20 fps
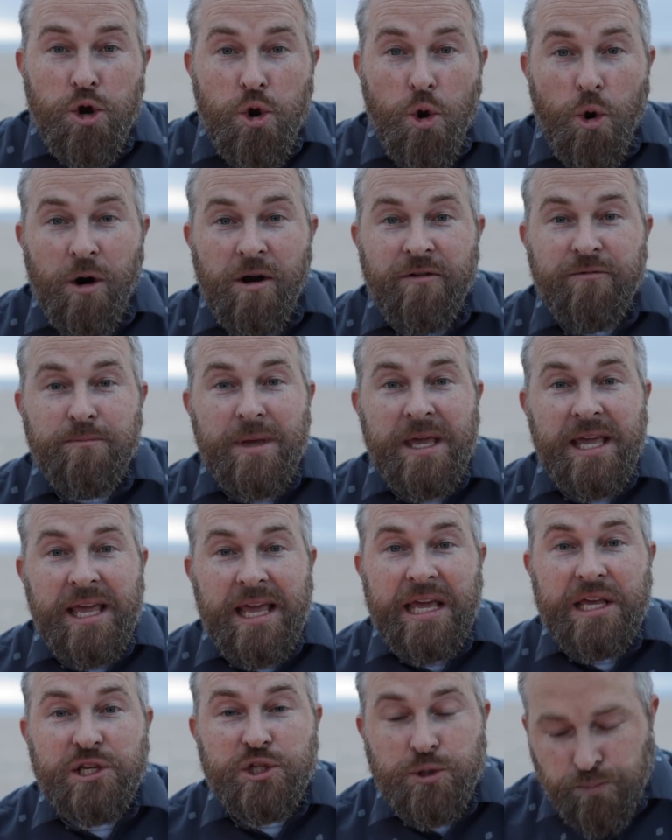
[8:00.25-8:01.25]
nor of me,
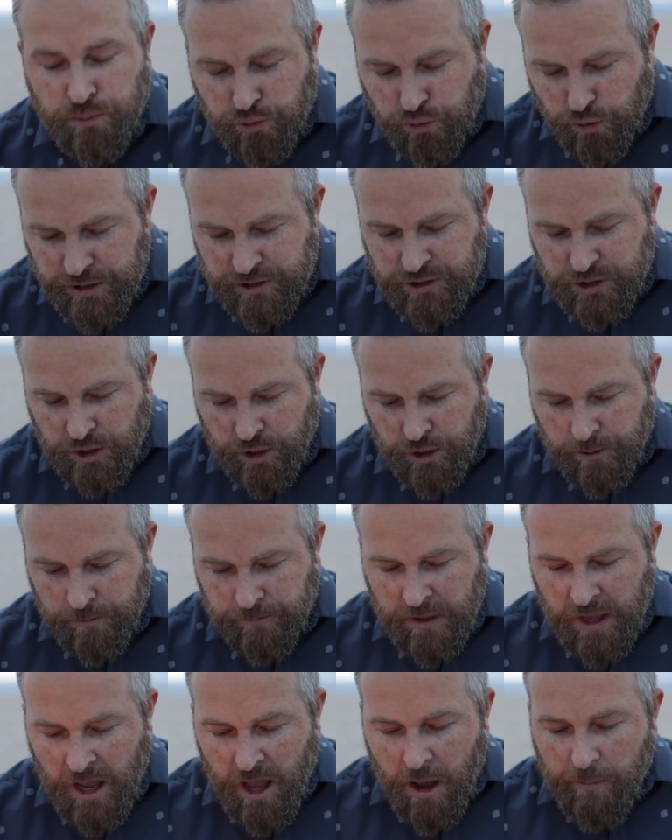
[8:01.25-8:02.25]
his prisoner,
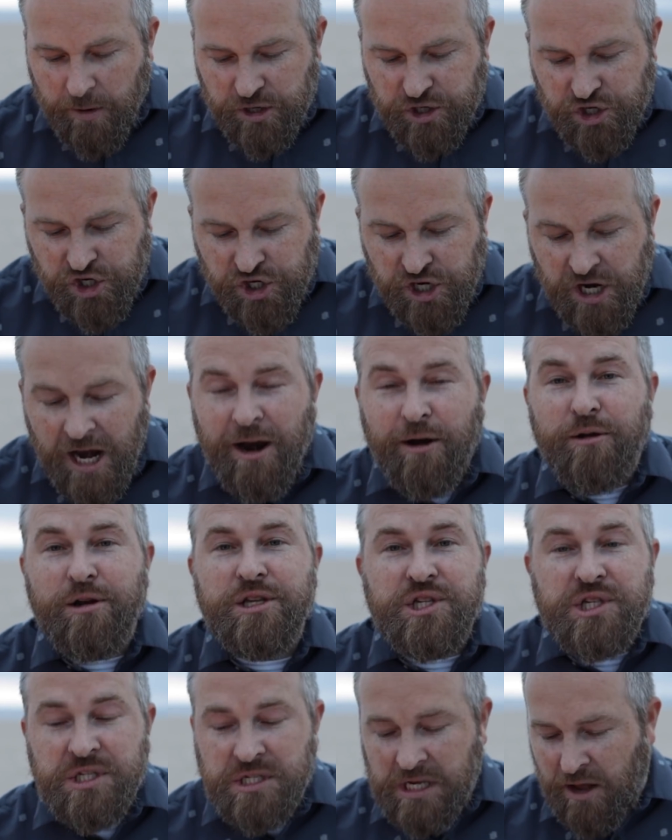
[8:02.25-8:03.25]
but share
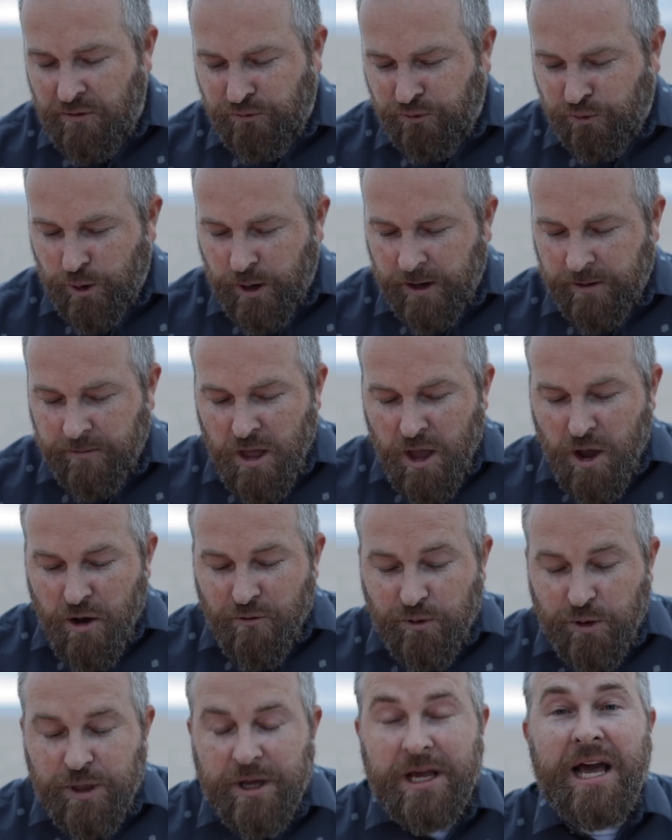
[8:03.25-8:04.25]
in suffering
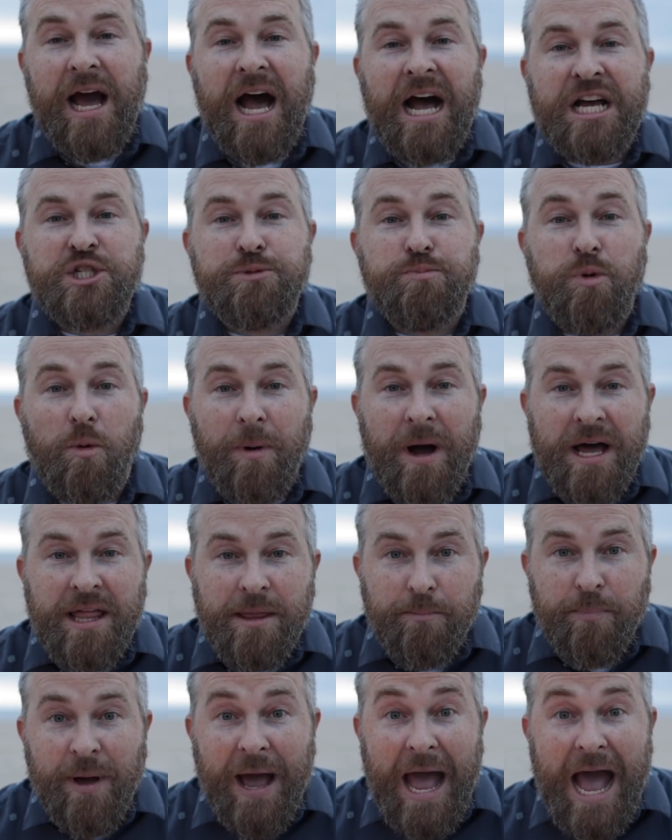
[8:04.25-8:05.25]
for the gospel by
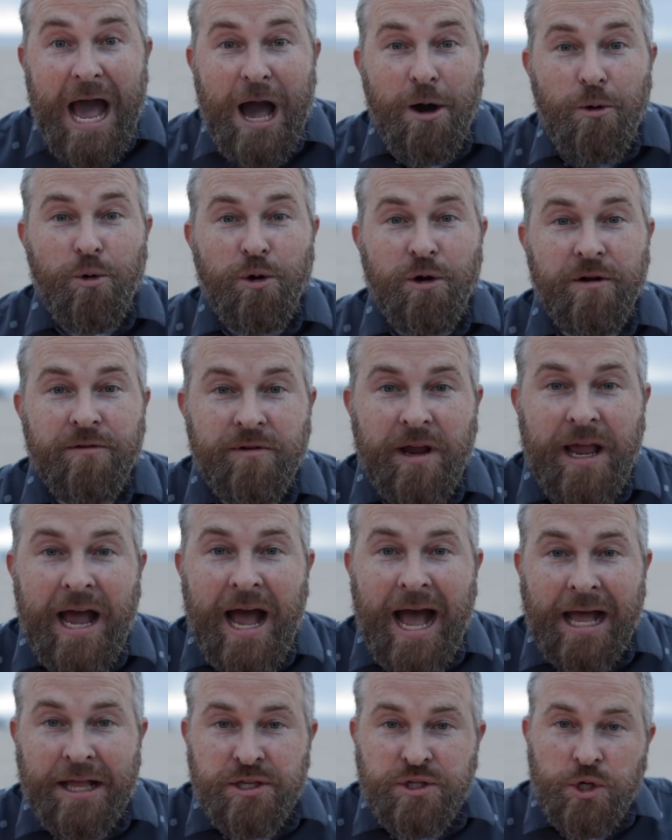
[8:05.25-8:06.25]
the power of
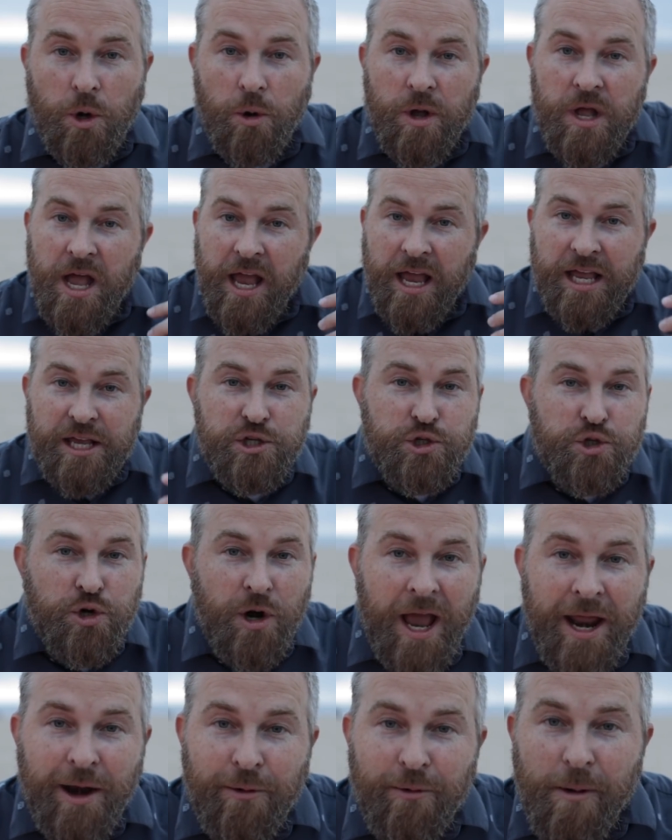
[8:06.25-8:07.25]
God. So he's
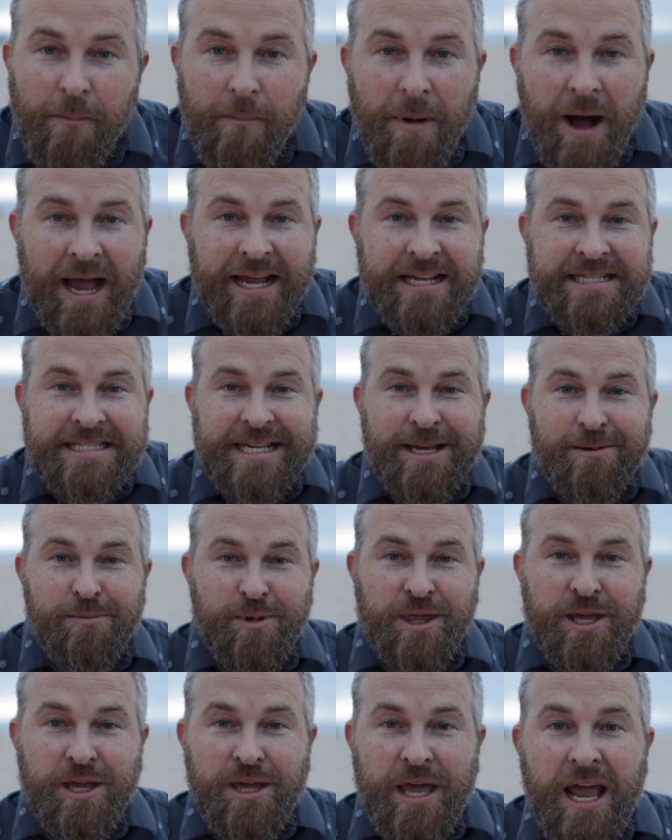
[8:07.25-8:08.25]
trying to remind
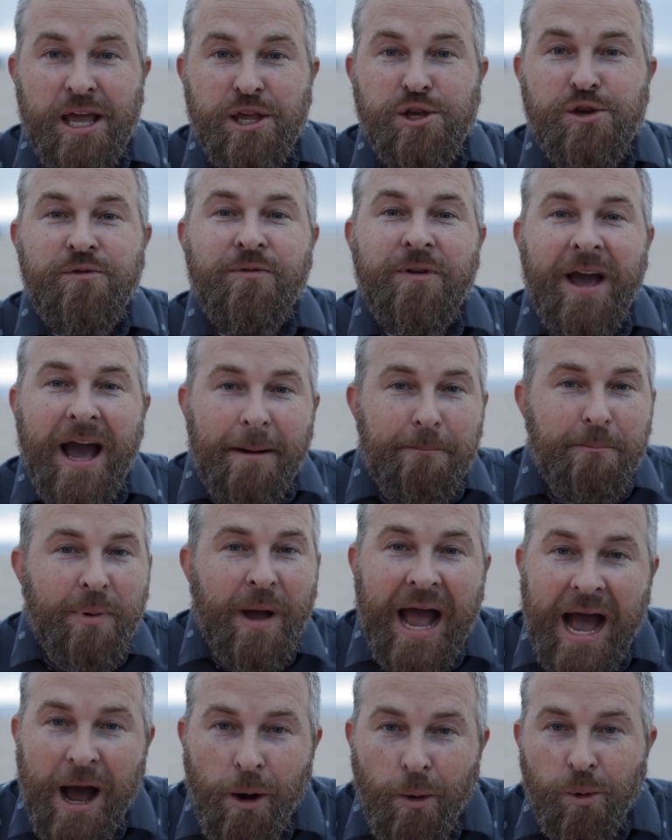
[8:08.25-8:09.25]
Timothy hey, you've got
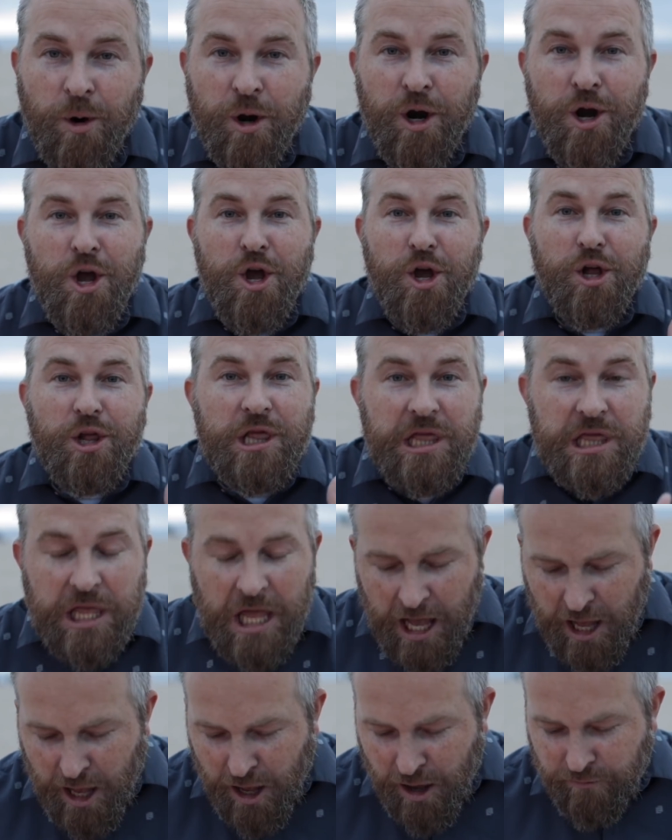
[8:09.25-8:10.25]
power,
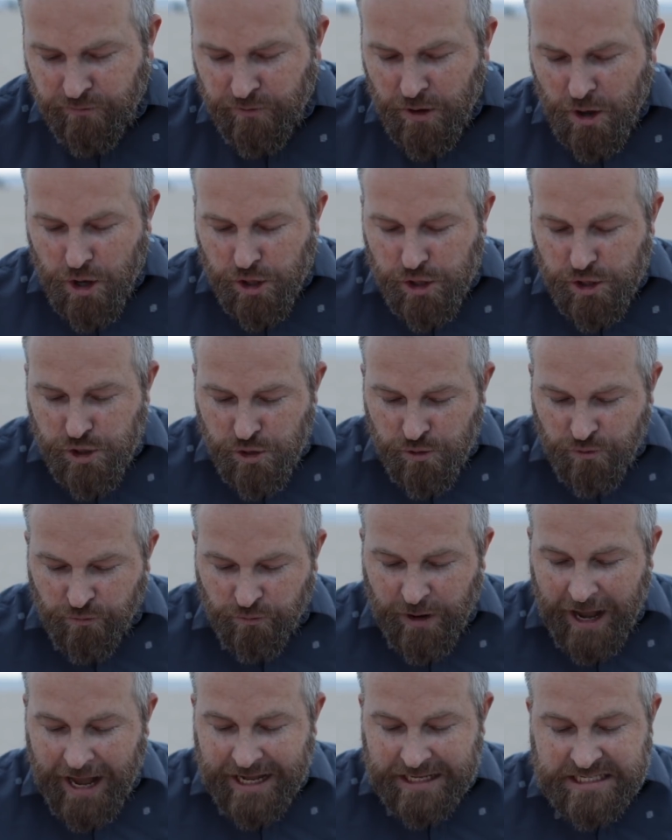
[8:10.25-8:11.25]
love,
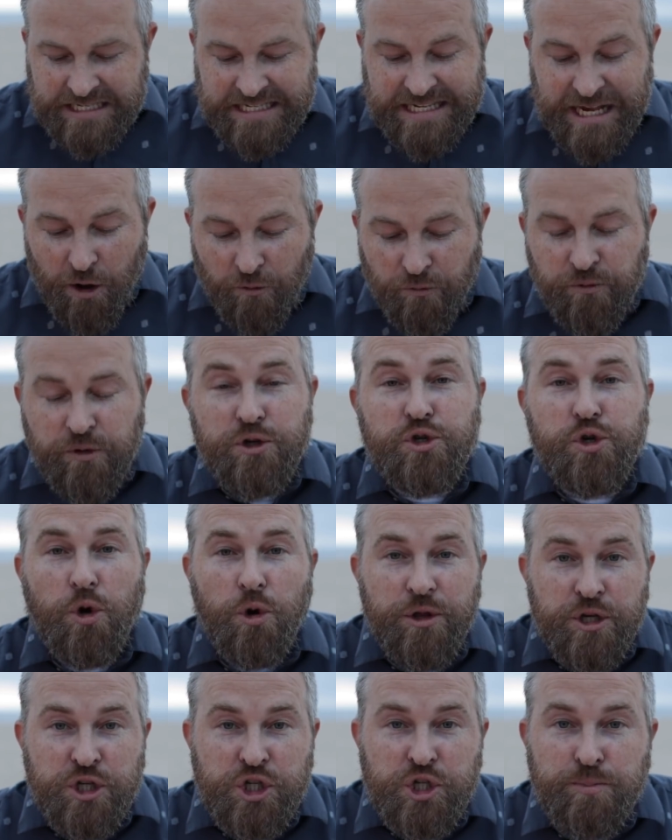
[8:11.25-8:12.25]
you've got self
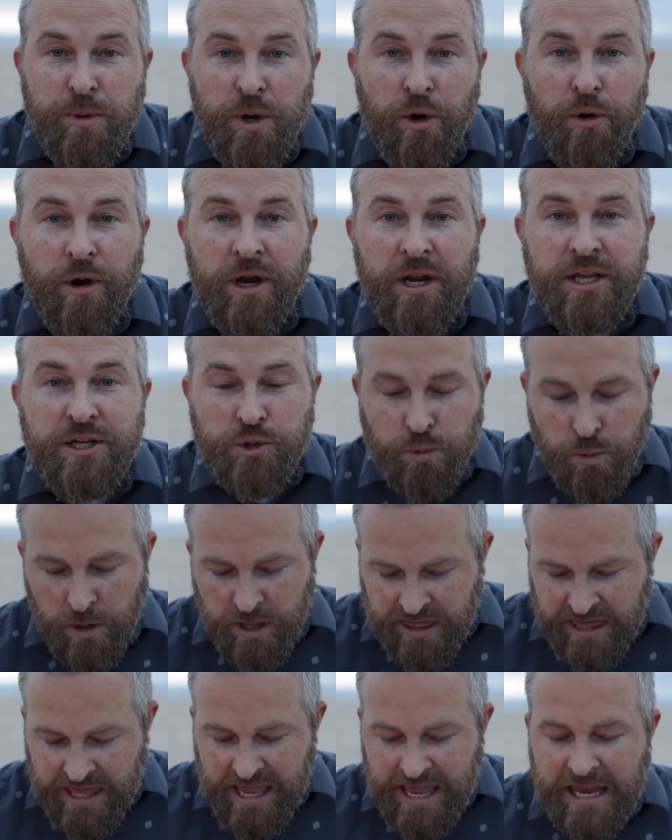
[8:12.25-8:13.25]
control. The Spirit is
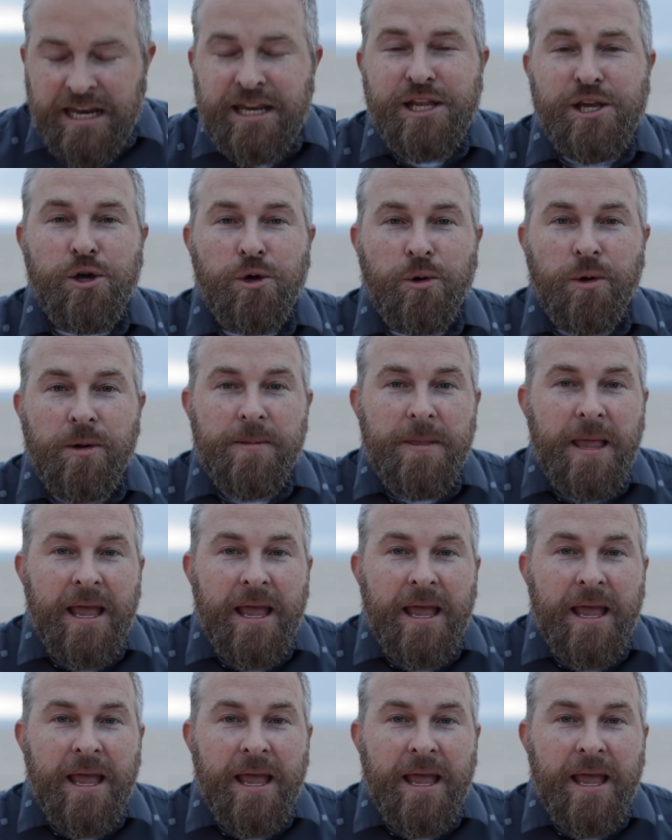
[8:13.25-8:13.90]
within you.